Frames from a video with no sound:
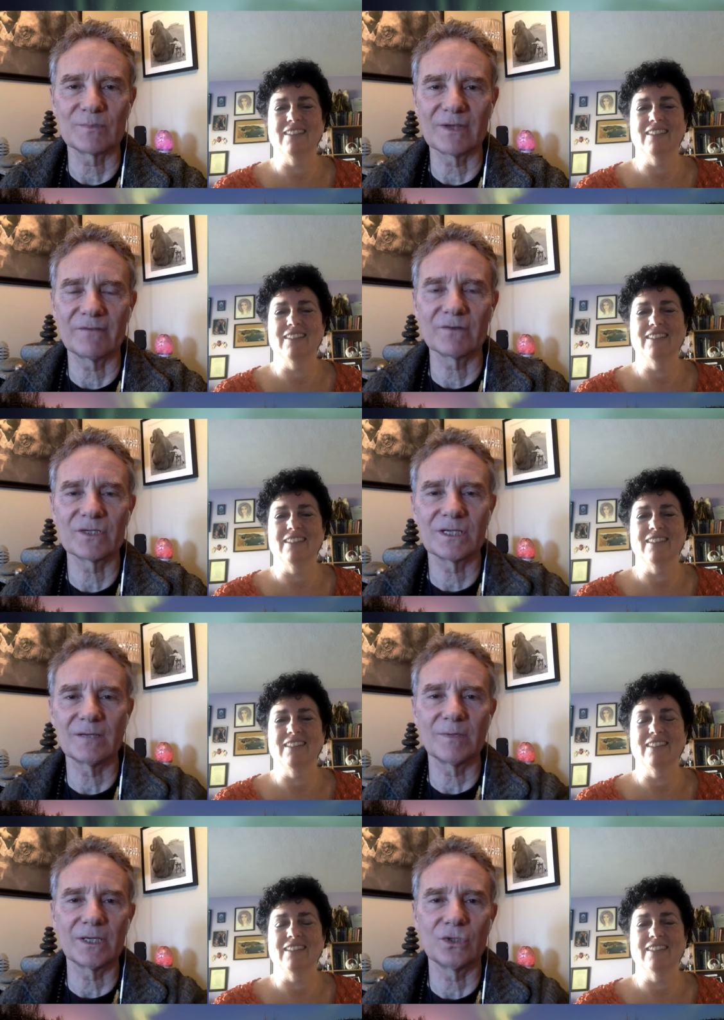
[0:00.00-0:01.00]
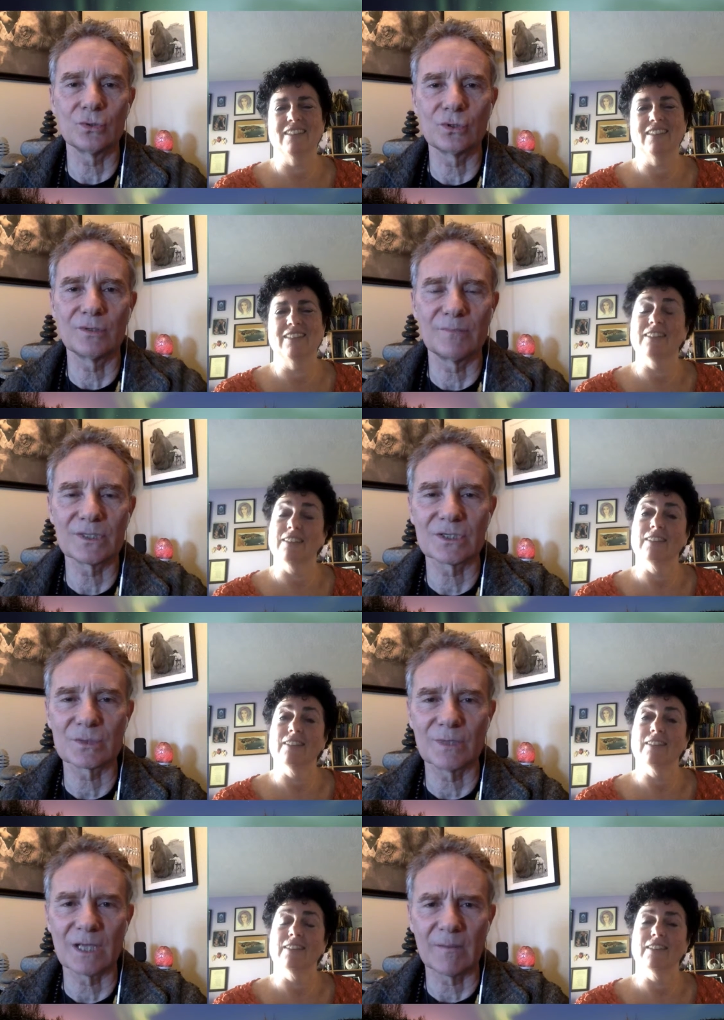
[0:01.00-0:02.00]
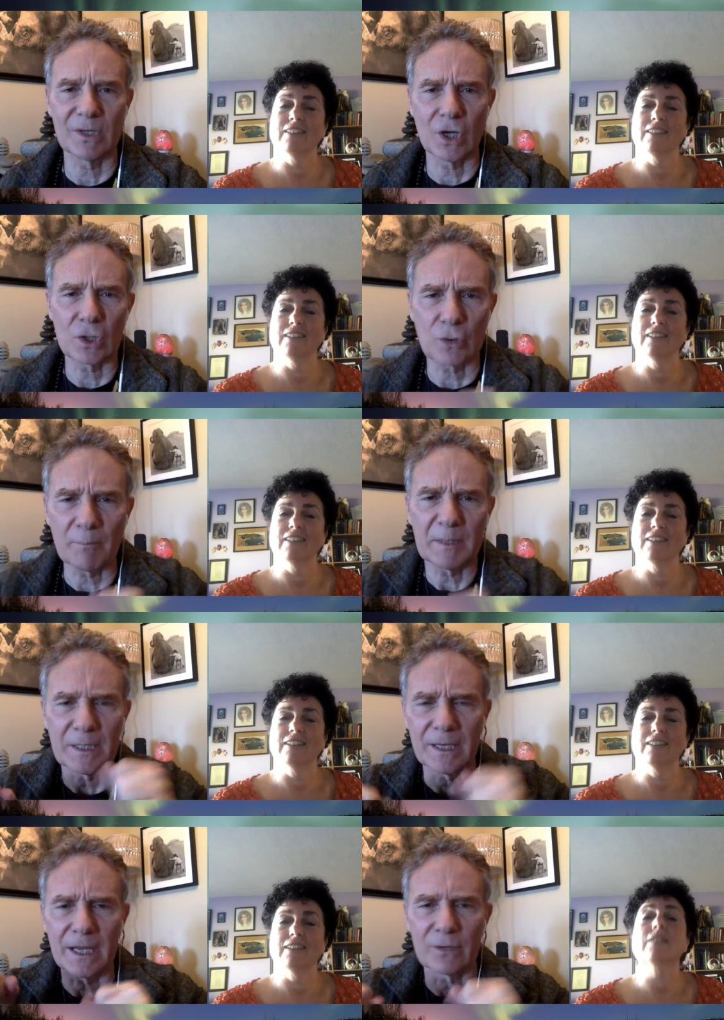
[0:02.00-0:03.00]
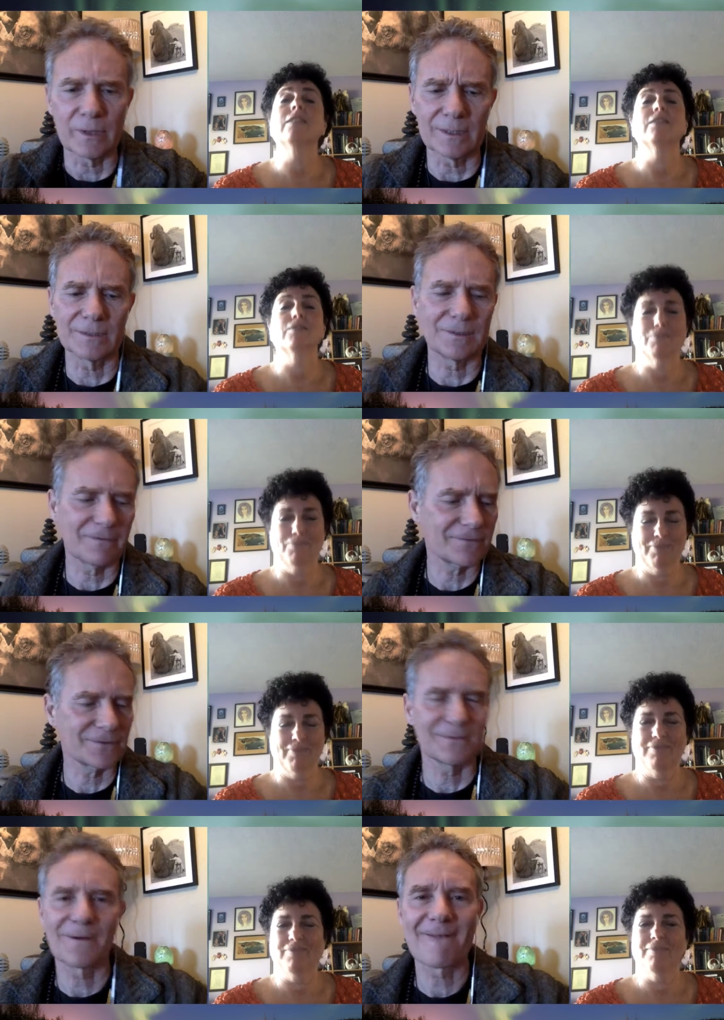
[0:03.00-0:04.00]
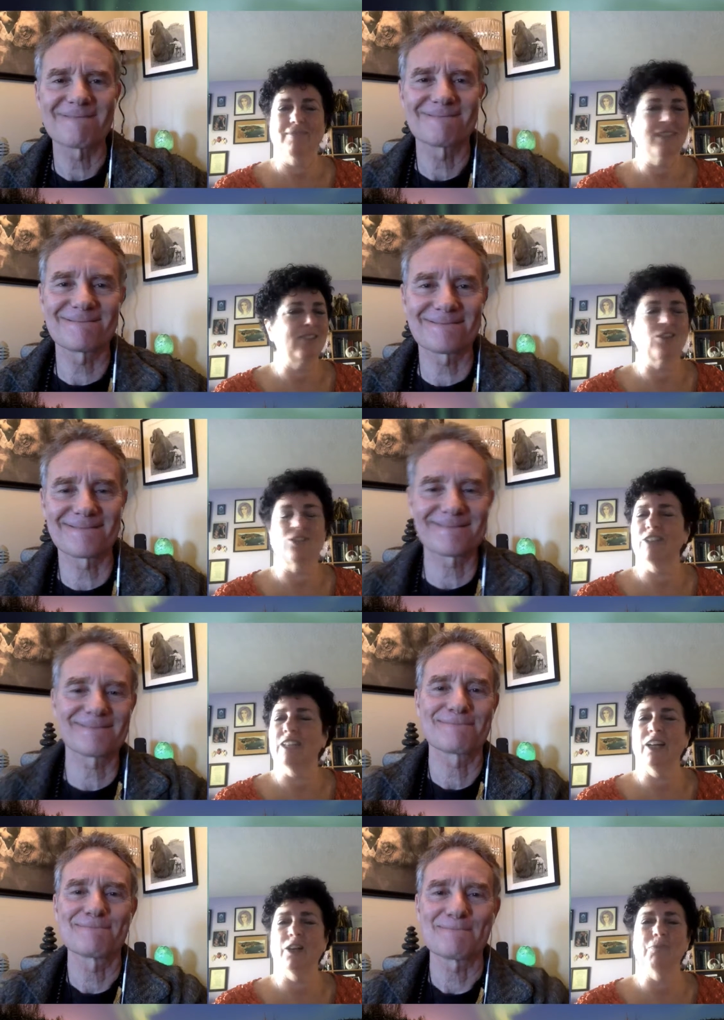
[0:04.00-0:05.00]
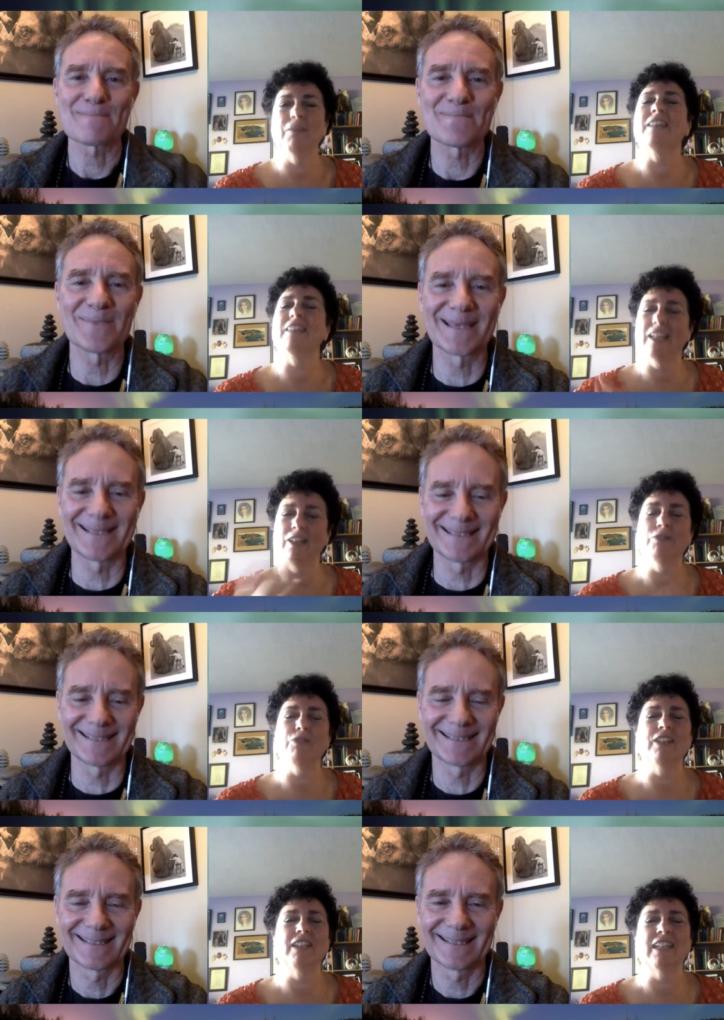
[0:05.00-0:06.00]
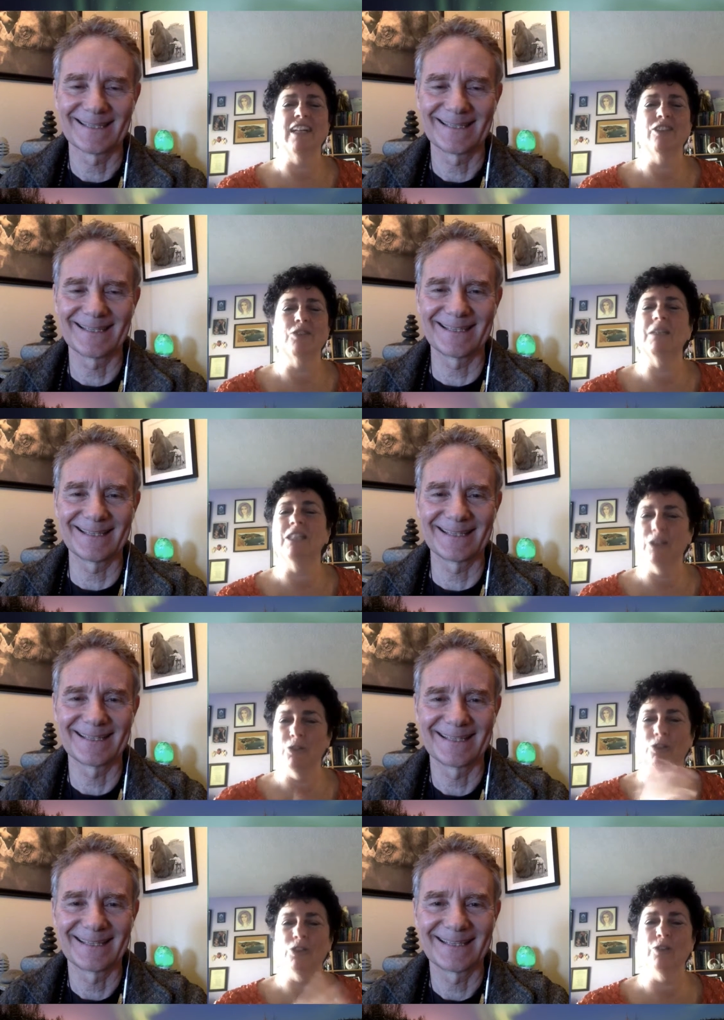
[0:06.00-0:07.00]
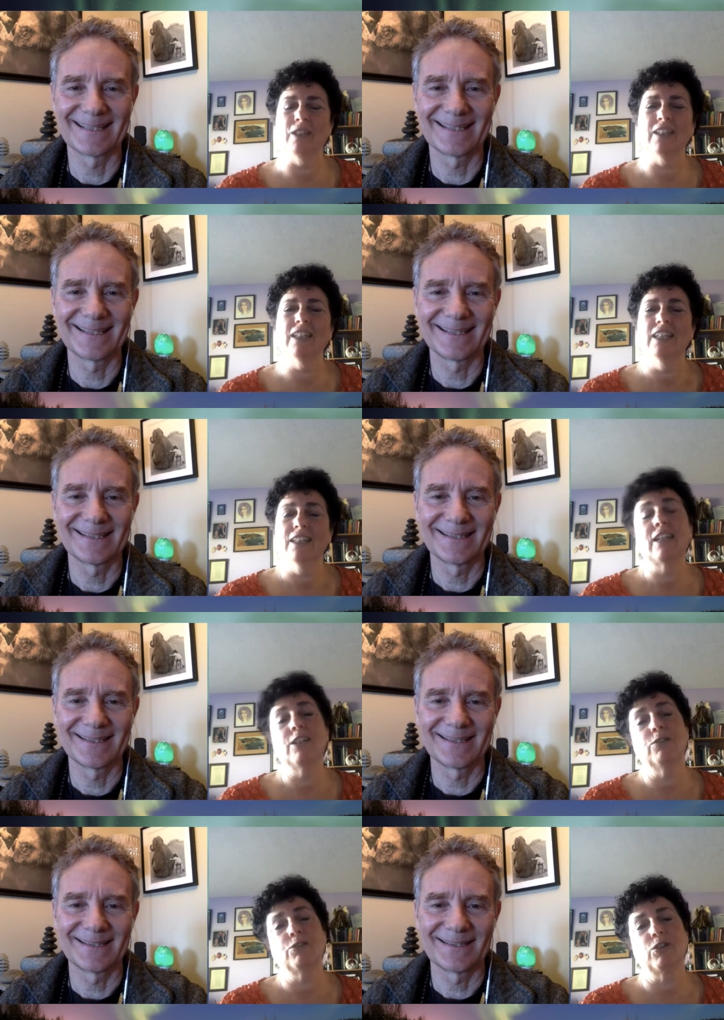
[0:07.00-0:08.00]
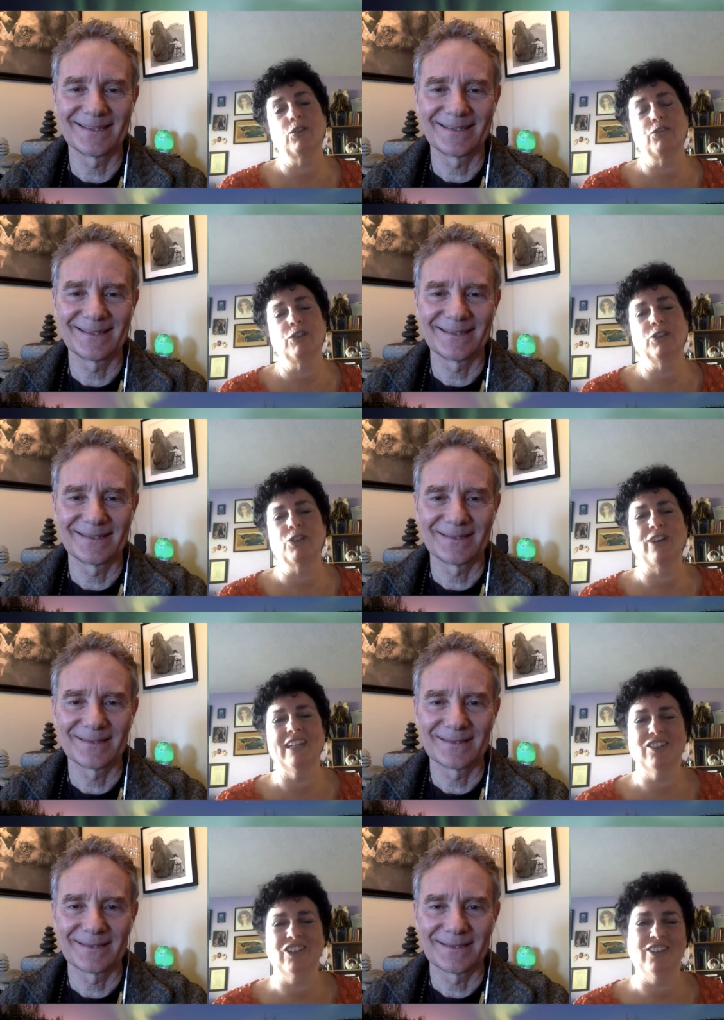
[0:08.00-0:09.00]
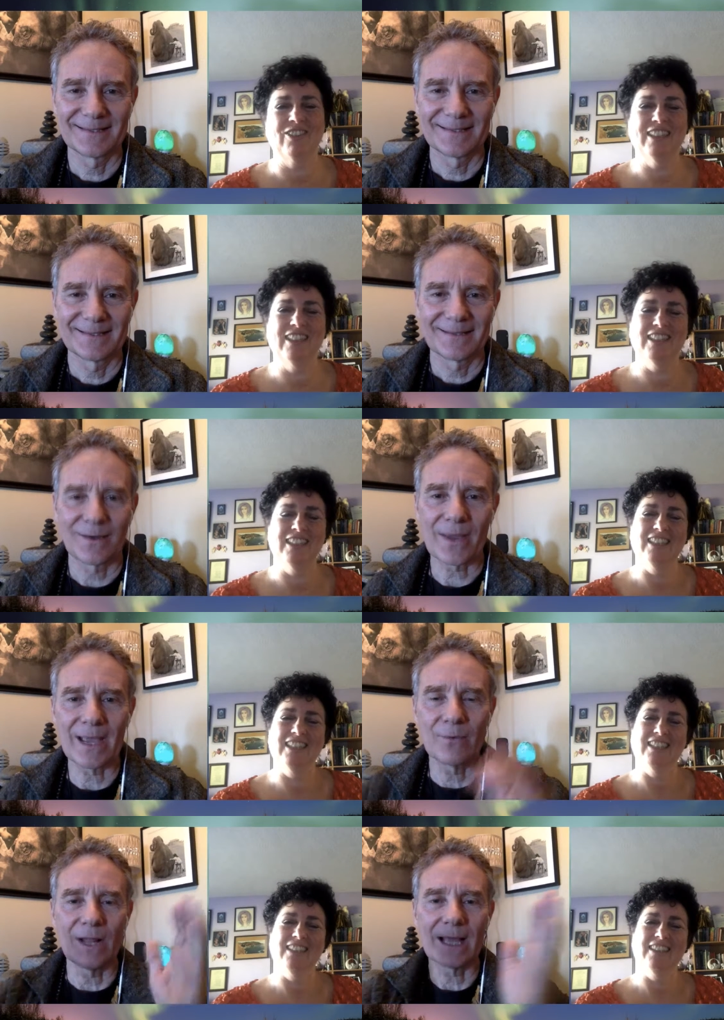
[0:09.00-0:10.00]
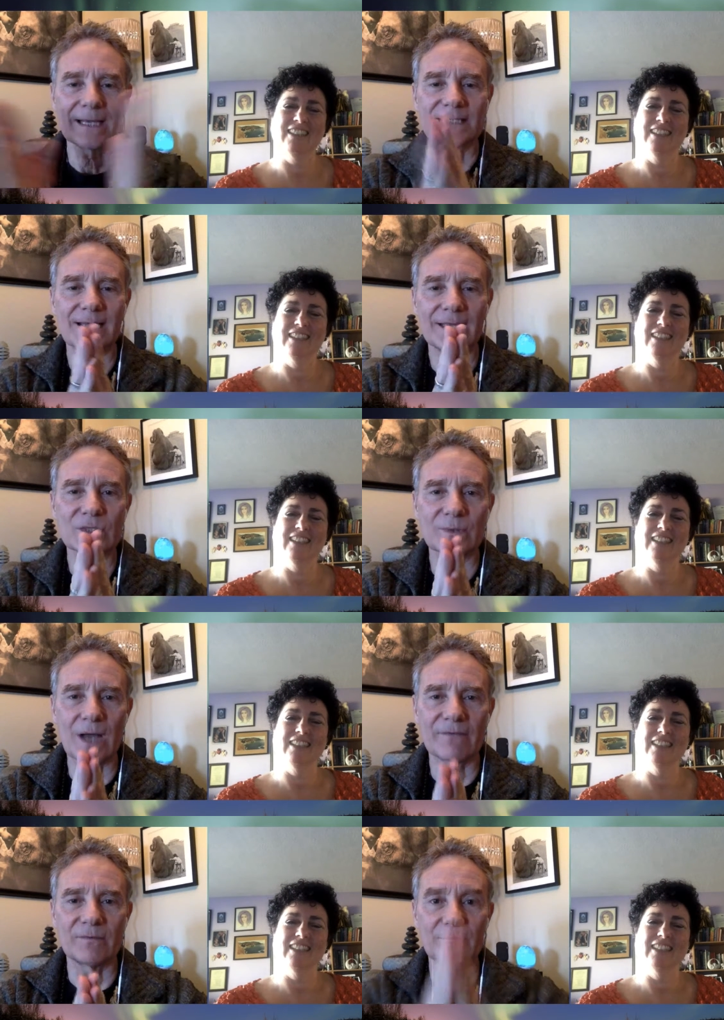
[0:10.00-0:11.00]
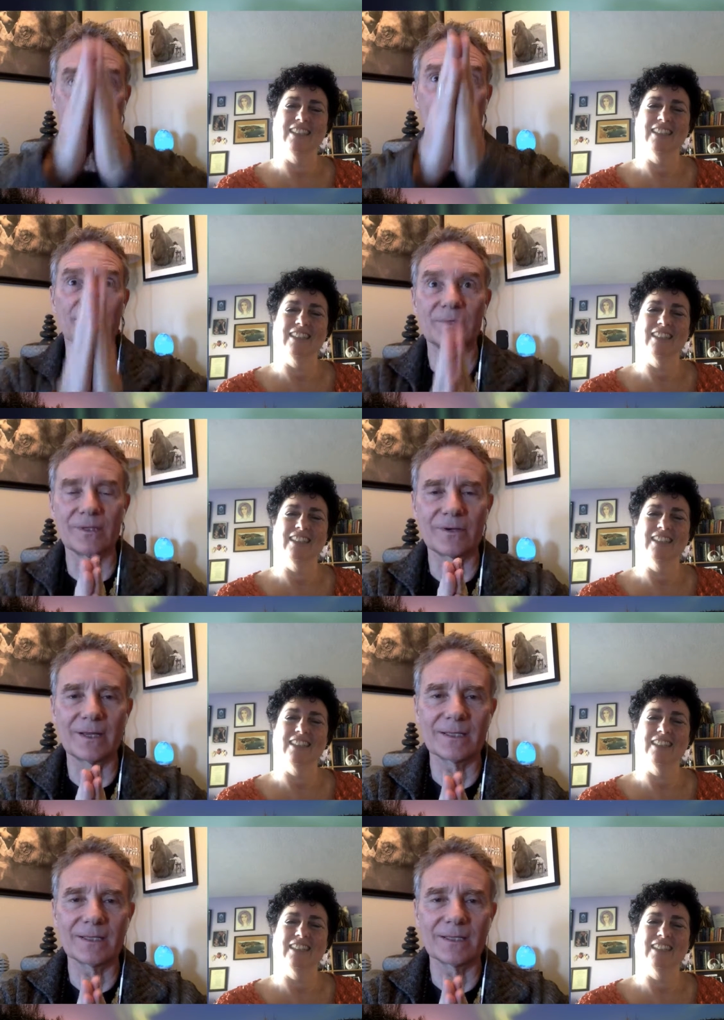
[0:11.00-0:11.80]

Speaker 1: I've never seen anybody do good in business when they come in all grumpy and angry and stuff. So. It doesn't help. And thank you for the
Speaker 2: acknowledgement, and you too, and thank you, of course, for your great show.
Speaker 1: Okay, well, I'm going to sign this one off and beam it up to the internet.